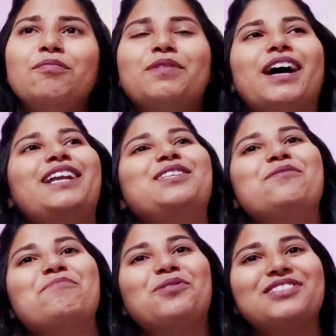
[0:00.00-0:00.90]
That is the
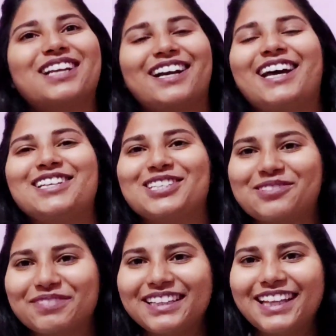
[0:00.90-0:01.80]
most
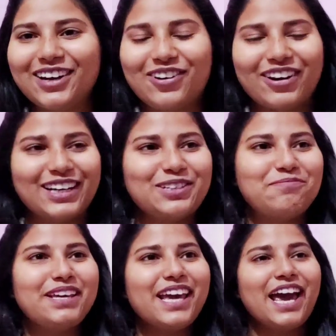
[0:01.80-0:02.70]
undigestible thing according to
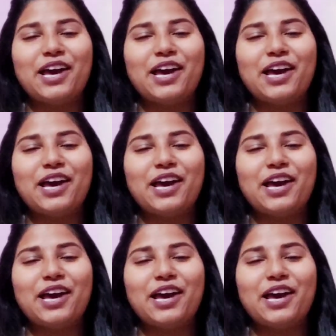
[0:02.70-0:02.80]
me.